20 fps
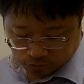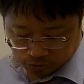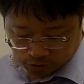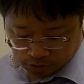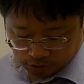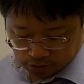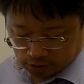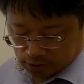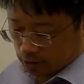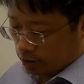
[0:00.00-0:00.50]

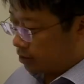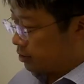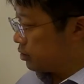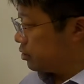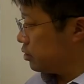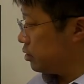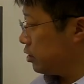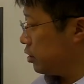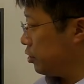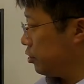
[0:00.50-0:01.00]
Purity
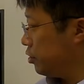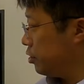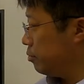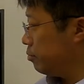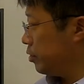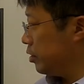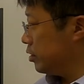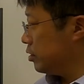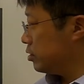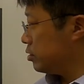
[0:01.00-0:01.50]
index here
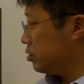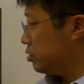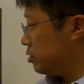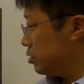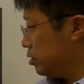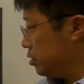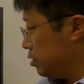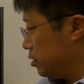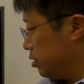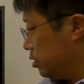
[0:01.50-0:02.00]

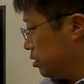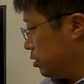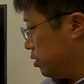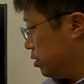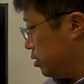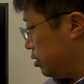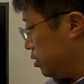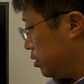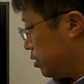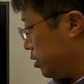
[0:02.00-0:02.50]
means
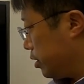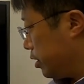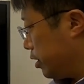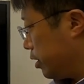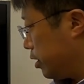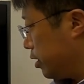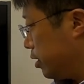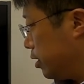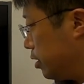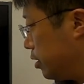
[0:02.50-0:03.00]

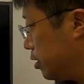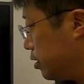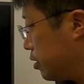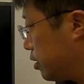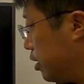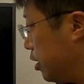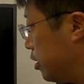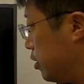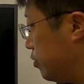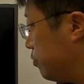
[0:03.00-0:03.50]
I
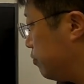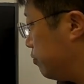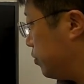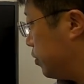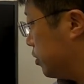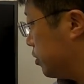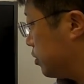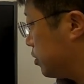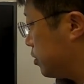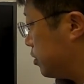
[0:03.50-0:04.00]
gave
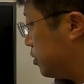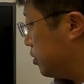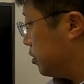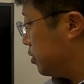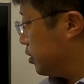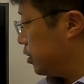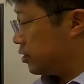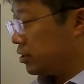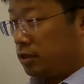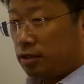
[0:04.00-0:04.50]
this
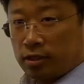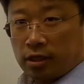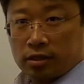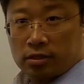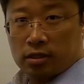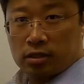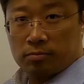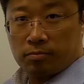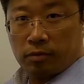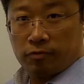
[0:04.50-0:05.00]

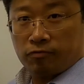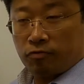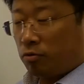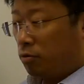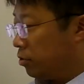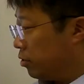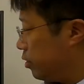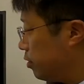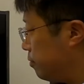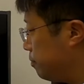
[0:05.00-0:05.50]
indexes
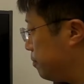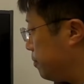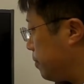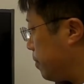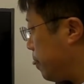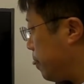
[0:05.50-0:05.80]
before.